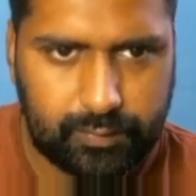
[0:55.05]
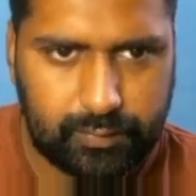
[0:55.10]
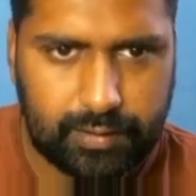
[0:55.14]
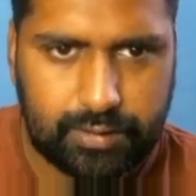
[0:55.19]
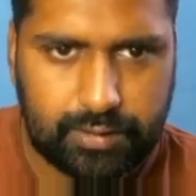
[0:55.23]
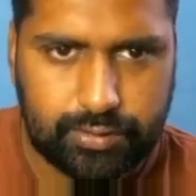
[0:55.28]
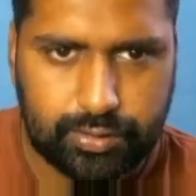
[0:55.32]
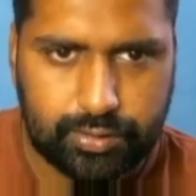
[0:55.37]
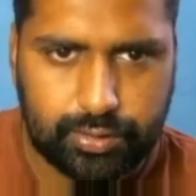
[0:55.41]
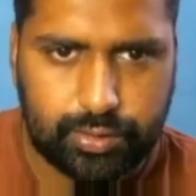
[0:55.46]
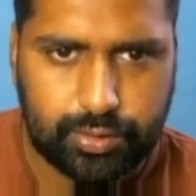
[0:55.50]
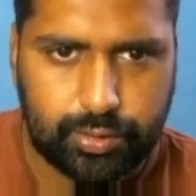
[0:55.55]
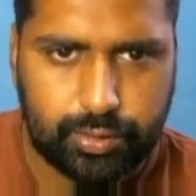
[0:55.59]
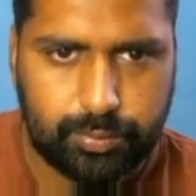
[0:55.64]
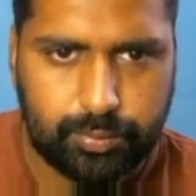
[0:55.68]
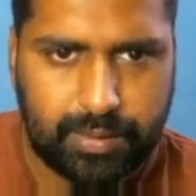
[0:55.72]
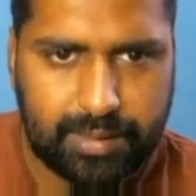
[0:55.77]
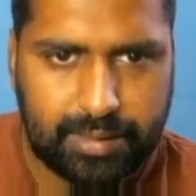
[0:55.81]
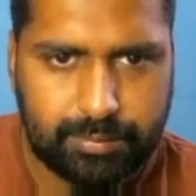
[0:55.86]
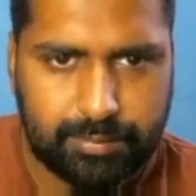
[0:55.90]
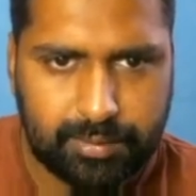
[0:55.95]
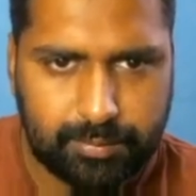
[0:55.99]
so 2
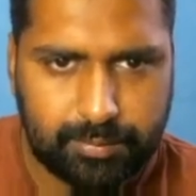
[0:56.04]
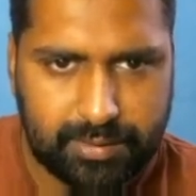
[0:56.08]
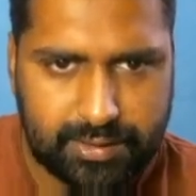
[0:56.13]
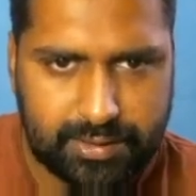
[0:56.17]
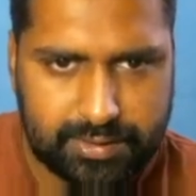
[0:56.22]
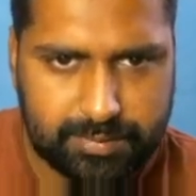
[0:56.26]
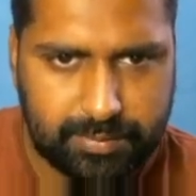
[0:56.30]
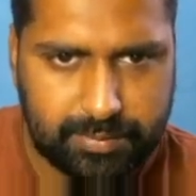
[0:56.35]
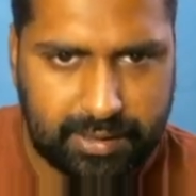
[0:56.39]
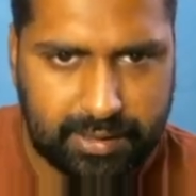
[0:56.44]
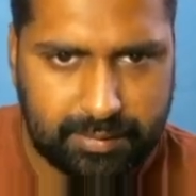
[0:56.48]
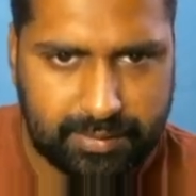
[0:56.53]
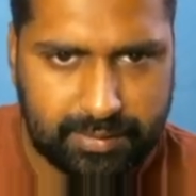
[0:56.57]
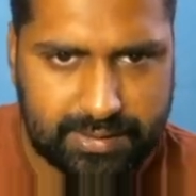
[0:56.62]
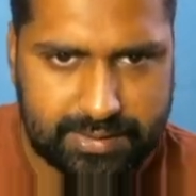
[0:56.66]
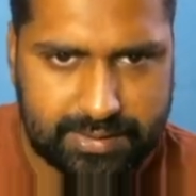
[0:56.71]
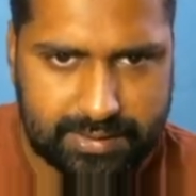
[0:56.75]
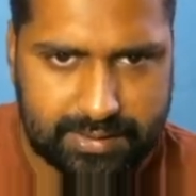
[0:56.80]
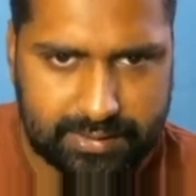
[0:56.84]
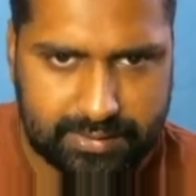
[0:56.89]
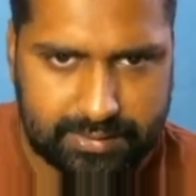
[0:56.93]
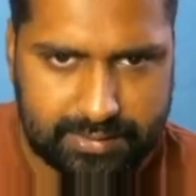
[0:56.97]
pi plus pi by
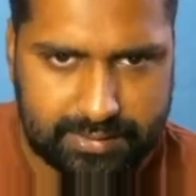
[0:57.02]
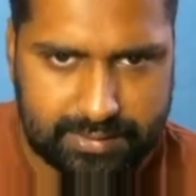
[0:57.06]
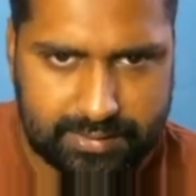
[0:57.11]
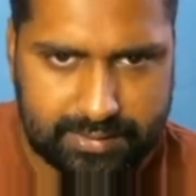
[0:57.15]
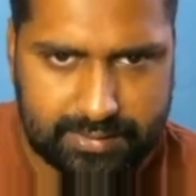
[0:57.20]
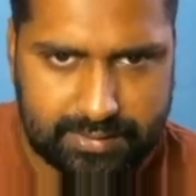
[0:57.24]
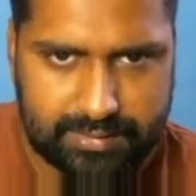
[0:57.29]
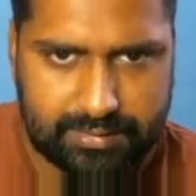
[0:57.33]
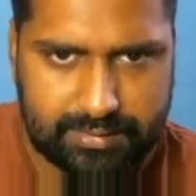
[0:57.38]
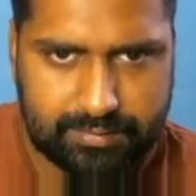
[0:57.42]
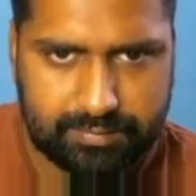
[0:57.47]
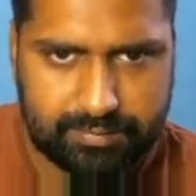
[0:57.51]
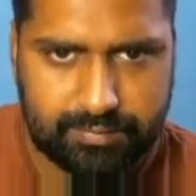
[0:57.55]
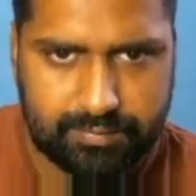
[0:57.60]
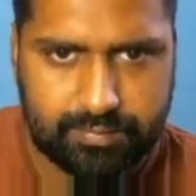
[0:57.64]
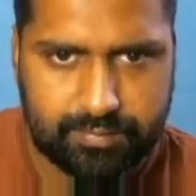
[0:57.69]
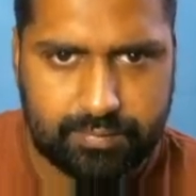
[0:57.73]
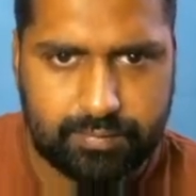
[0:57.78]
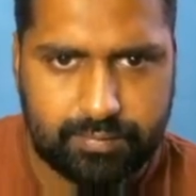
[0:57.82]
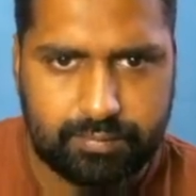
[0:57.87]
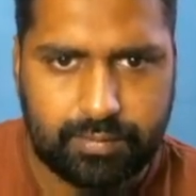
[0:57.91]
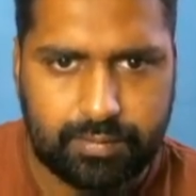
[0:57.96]
6,
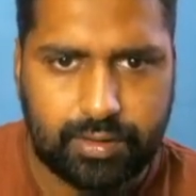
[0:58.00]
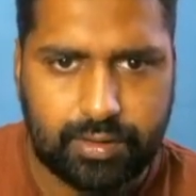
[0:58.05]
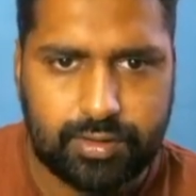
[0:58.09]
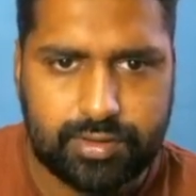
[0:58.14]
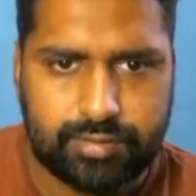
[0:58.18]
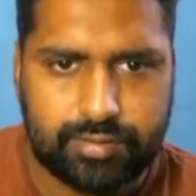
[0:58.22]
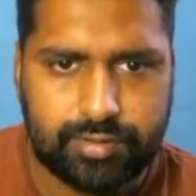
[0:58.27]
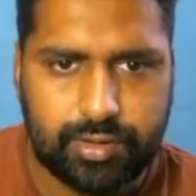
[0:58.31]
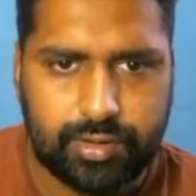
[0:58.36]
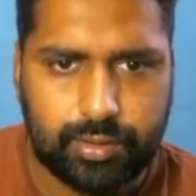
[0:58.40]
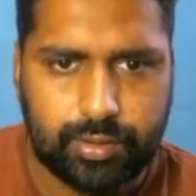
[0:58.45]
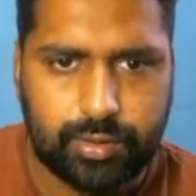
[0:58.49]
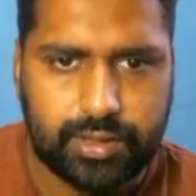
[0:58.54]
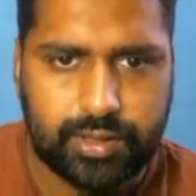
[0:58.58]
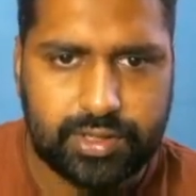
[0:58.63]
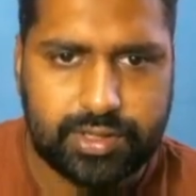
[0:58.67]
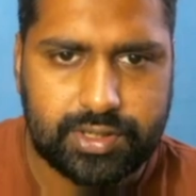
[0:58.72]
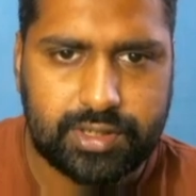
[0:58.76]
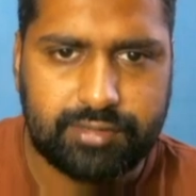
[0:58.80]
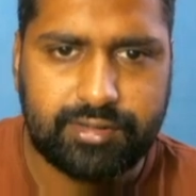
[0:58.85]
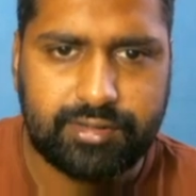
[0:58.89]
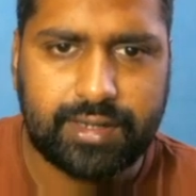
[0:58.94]
because of the
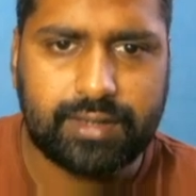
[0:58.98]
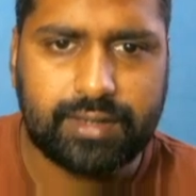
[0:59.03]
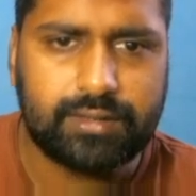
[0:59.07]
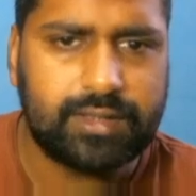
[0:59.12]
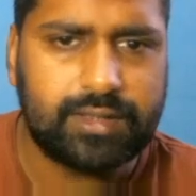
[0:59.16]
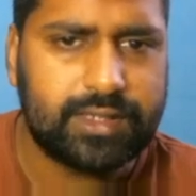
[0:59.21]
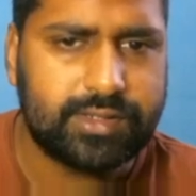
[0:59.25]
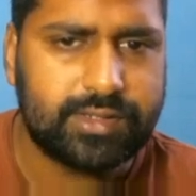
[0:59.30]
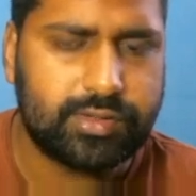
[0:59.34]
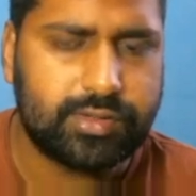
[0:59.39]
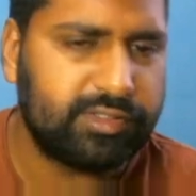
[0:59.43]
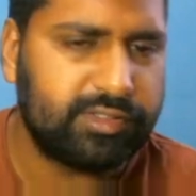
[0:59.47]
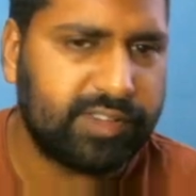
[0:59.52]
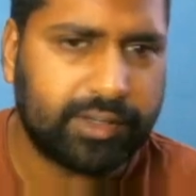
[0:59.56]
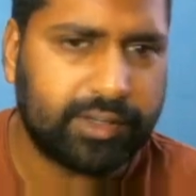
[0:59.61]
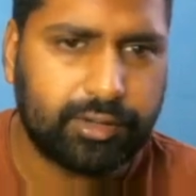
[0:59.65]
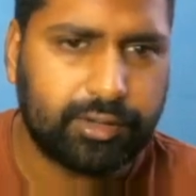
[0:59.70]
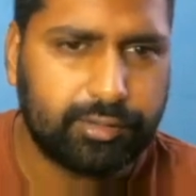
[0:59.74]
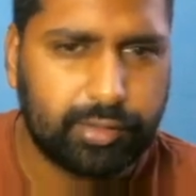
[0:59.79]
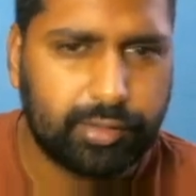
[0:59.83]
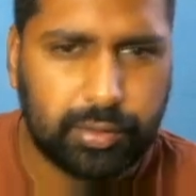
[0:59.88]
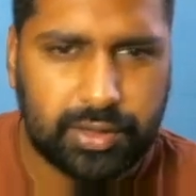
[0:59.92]
rotation effect, there is no
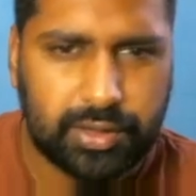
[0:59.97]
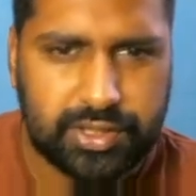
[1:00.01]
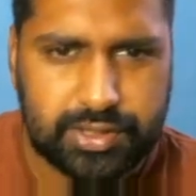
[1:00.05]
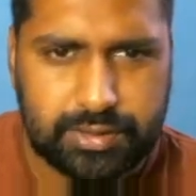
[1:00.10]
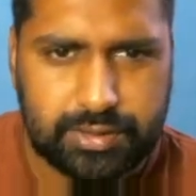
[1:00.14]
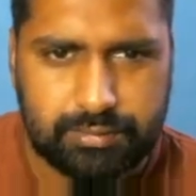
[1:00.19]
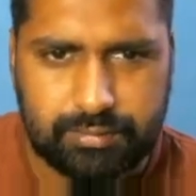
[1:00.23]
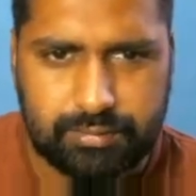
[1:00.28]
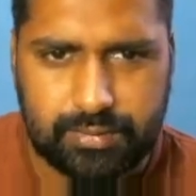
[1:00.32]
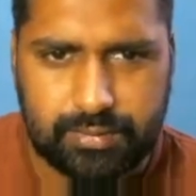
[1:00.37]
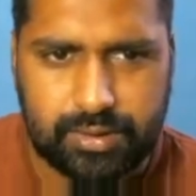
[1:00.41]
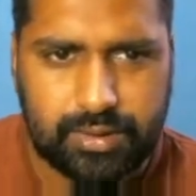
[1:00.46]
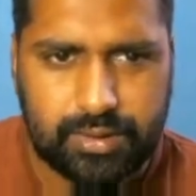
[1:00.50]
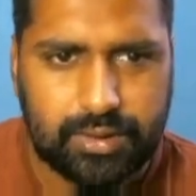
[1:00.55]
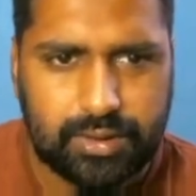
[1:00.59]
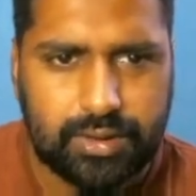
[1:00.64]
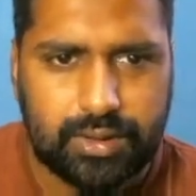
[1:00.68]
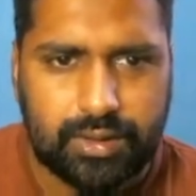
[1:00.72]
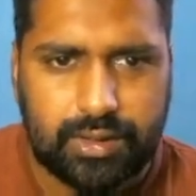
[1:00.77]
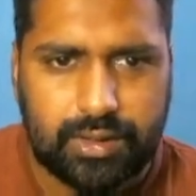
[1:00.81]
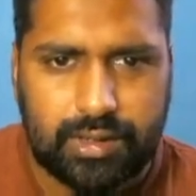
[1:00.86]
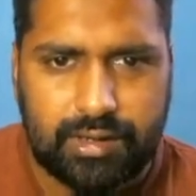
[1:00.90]
effect of rotation.
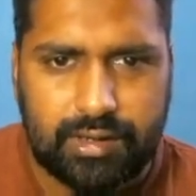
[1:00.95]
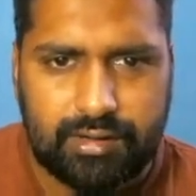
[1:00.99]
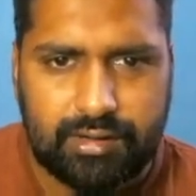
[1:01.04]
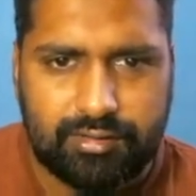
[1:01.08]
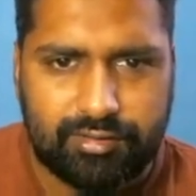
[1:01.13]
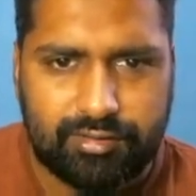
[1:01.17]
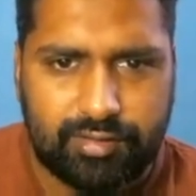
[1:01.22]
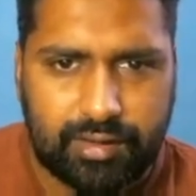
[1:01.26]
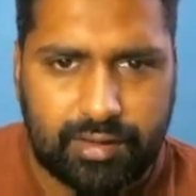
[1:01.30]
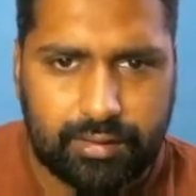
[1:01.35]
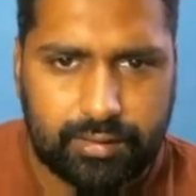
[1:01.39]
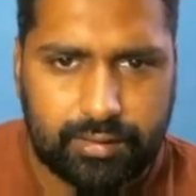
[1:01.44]
2